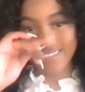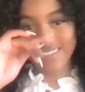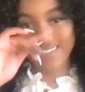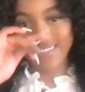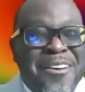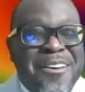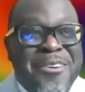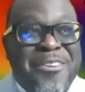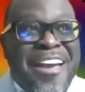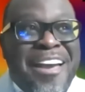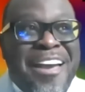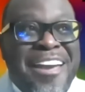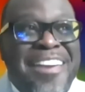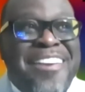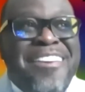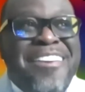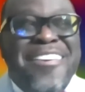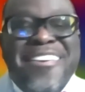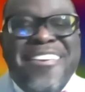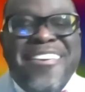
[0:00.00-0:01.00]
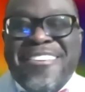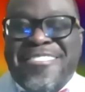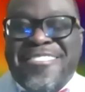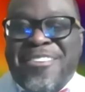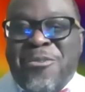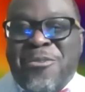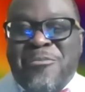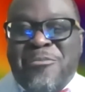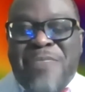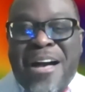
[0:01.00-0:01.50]
Okay,
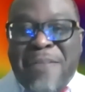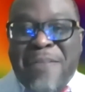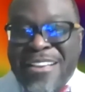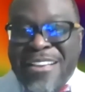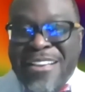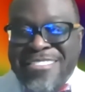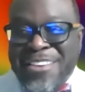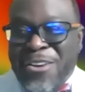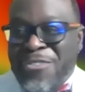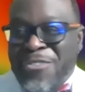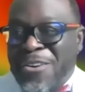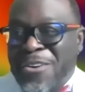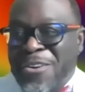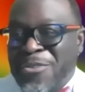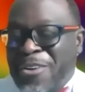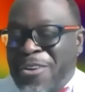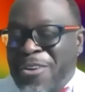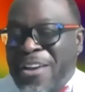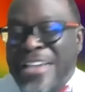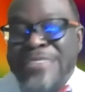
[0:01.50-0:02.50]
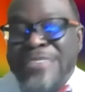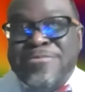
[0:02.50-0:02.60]
so bye-bye cell phone. Okay.